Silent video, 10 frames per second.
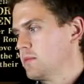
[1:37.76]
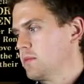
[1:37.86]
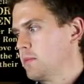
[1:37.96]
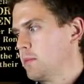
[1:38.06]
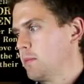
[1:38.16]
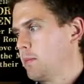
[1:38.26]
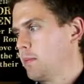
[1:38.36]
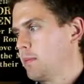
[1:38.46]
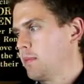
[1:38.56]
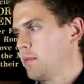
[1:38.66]

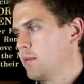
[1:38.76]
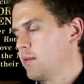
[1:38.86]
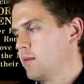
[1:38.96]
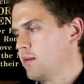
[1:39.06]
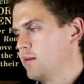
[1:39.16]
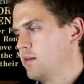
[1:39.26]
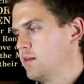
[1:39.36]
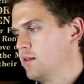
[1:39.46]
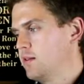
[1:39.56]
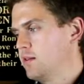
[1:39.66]

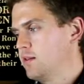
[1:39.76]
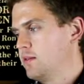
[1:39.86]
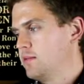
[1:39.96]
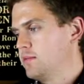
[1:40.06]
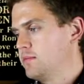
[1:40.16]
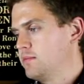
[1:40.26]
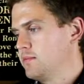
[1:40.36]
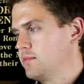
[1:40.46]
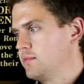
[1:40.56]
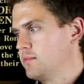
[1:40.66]

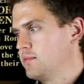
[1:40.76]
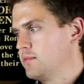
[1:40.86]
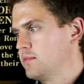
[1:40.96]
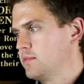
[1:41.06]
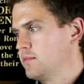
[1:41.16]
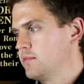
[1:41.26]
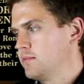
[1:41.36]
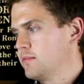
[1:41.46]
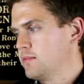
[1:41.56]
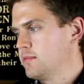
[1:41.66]

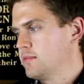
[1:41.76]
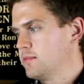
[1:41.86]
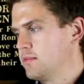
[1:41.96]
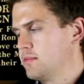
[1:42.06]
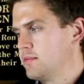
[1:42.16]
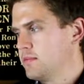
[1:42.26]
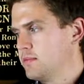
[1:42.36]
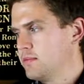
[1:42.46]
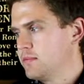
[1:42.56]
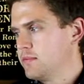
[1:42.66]

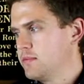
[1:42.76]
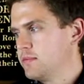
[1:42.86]
[no speech]